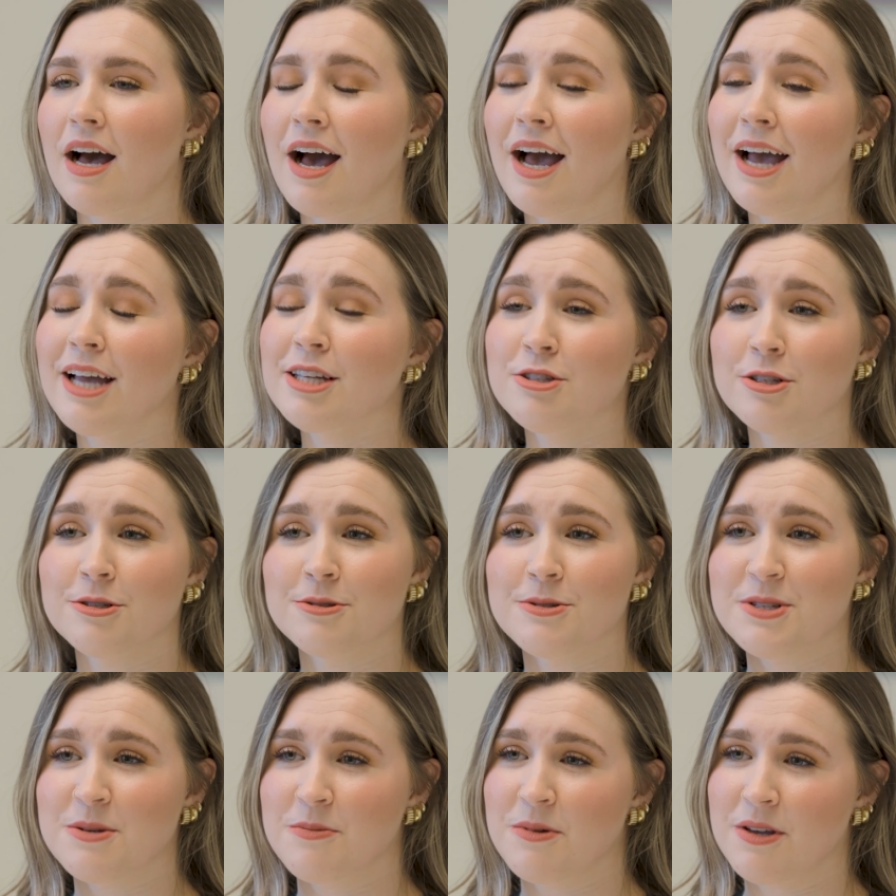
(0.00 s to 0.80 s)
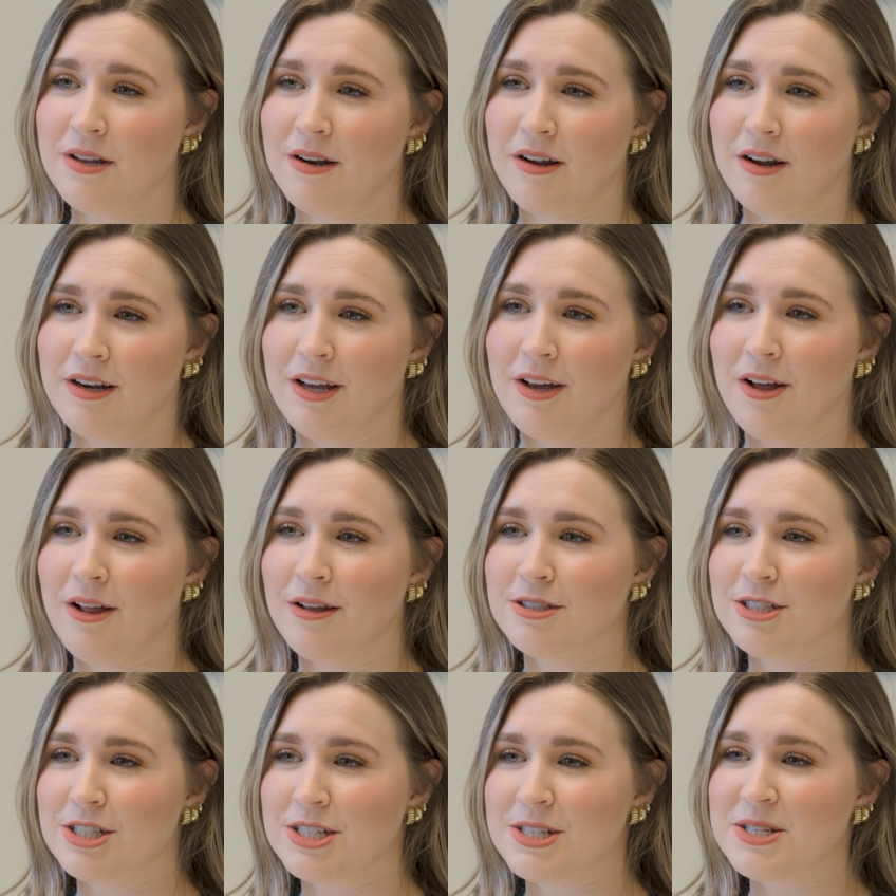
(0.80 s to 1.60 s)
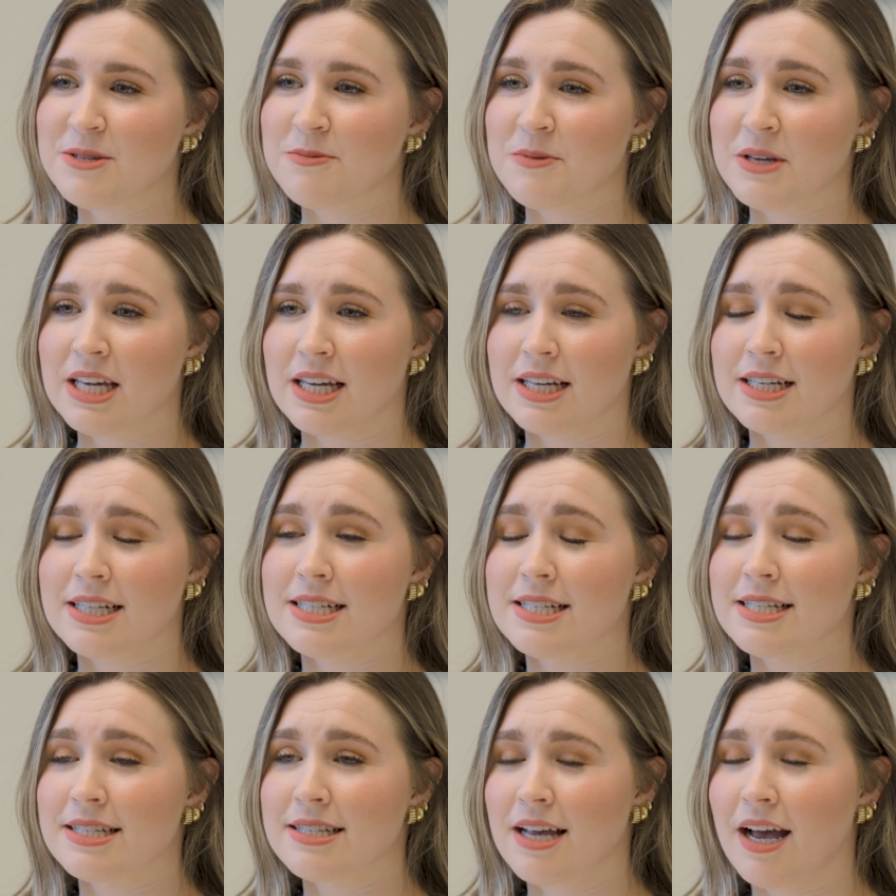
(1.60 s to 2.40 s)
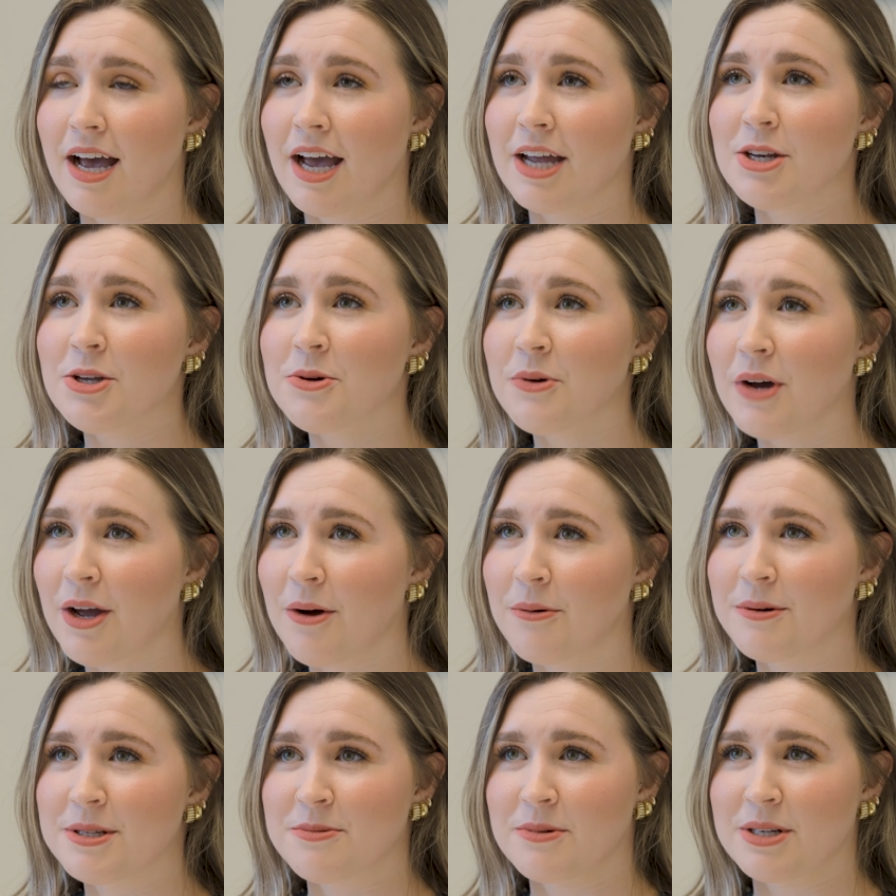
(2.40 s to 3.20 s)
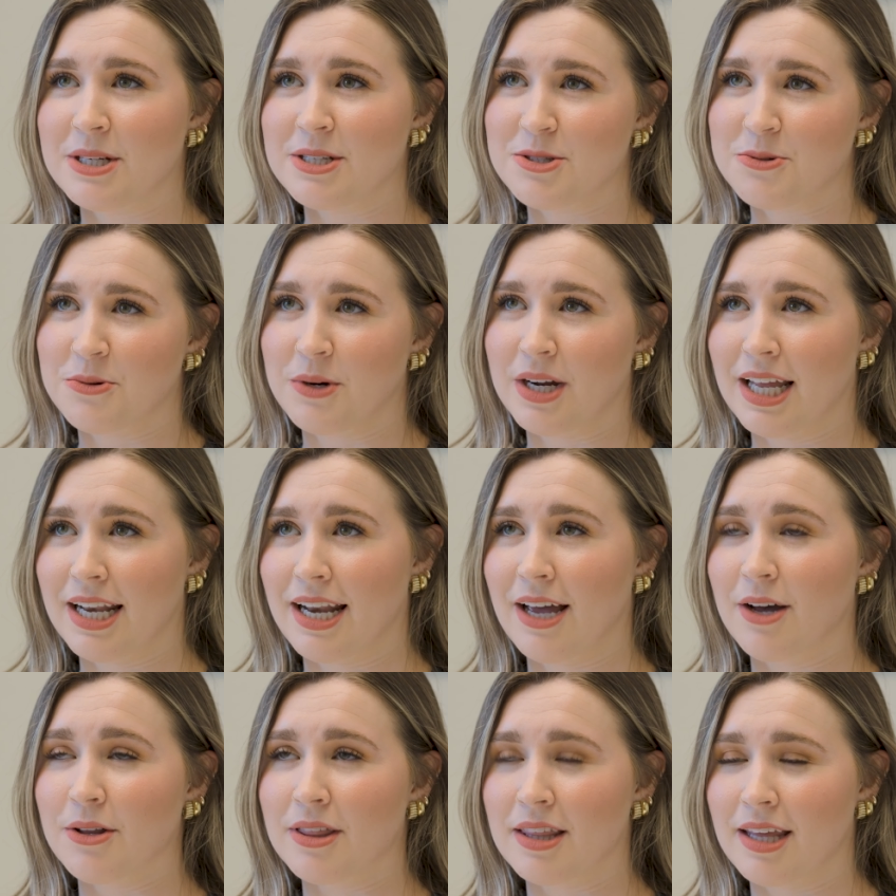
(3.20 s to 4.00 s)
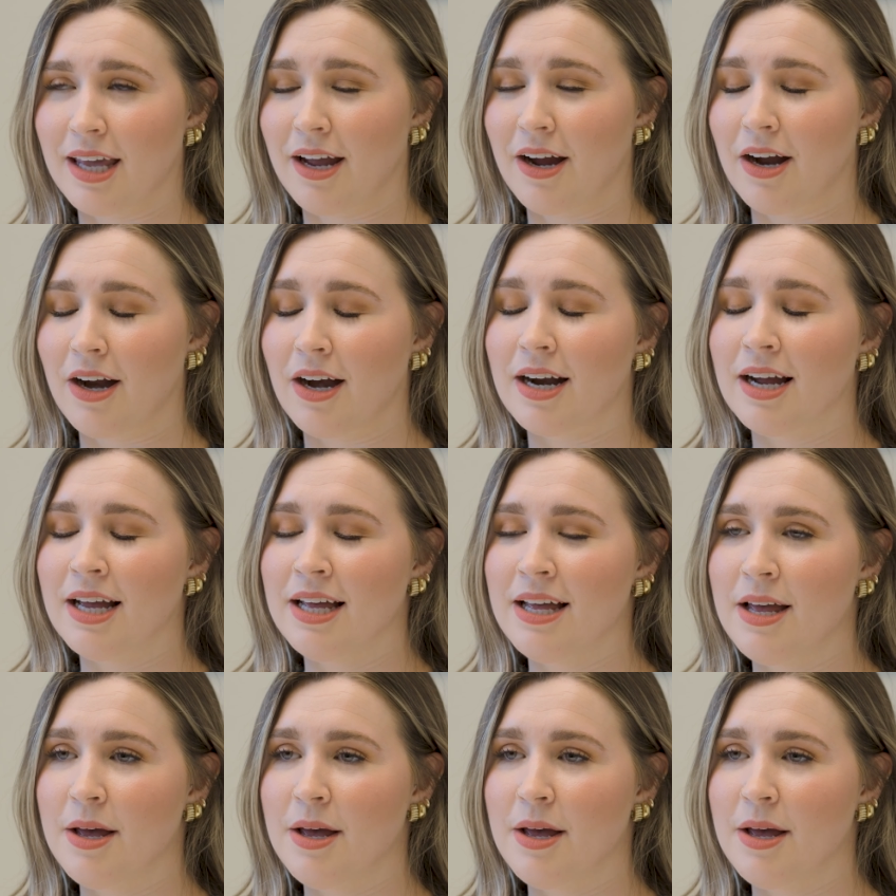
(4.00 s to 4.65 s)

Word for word: I chose to be an audiologist because I knew I always wanted to work in healthcare,